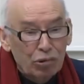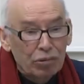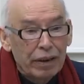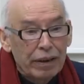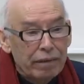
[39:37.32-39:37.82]
we
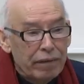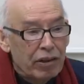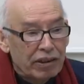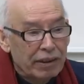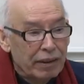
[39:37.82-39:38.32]
should
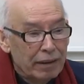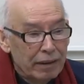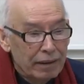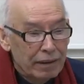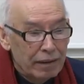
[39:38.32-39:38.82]
reverse
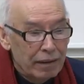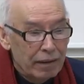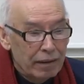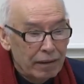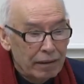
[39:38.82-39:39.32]

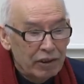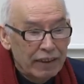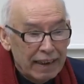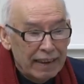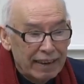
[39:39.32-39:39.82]
the
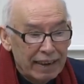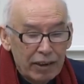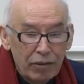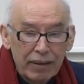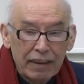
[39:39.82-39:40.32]

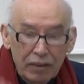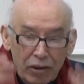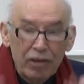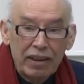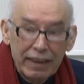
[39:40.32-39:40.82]
dialectic, you know, that
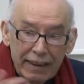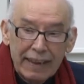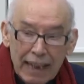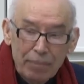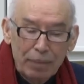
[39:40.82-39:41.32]
North
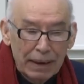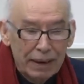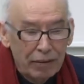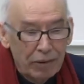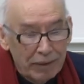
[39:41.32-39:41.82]
is
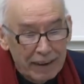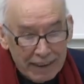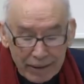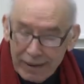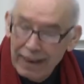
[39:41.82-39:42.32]
helping, you know, the
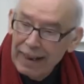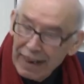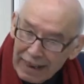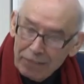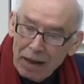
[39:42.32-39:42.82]
South.
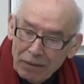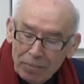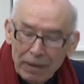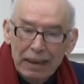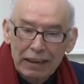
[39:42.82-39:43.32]
I think we have
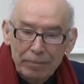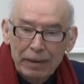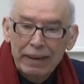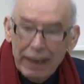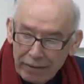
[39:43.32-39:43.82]
to be a little
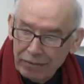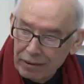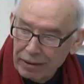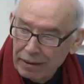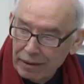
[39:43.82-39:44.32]
bit
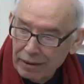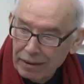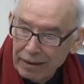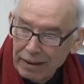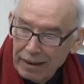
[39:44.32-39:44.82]
careful.
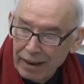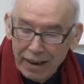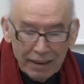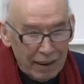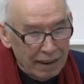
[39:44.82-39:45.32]

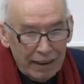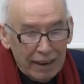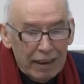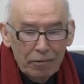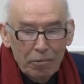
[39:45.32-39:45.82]
And
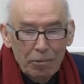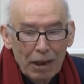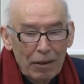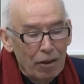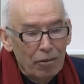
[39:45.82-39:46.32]
here we
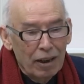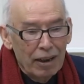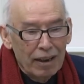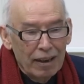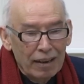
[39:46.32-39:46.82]

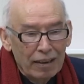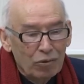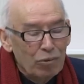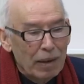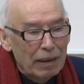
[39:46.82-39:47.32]
have
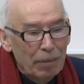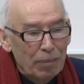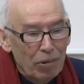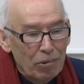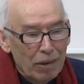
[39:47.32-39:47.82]
two bad
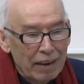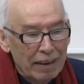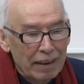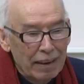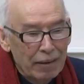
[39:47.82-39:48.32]
people who are
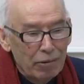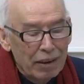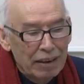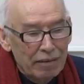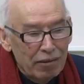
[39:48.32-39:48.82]

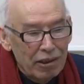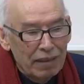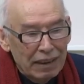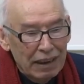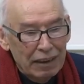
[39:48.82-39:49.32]

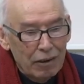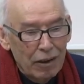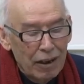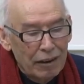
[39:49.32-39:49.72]
involved in